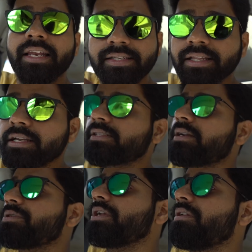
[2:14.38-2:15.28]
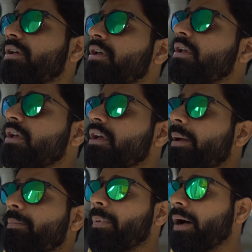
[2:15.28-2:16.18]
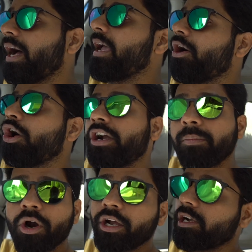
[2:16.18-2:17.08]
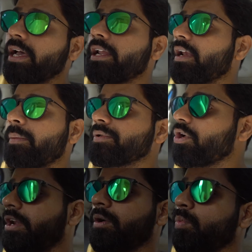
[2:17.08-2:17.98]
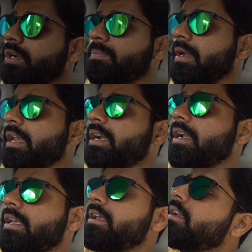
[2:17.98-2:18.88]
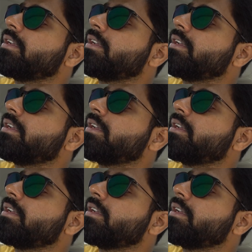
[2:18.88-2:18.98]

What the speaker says: the links in the description. I already bought a tire in Amazon. It works brilliantly.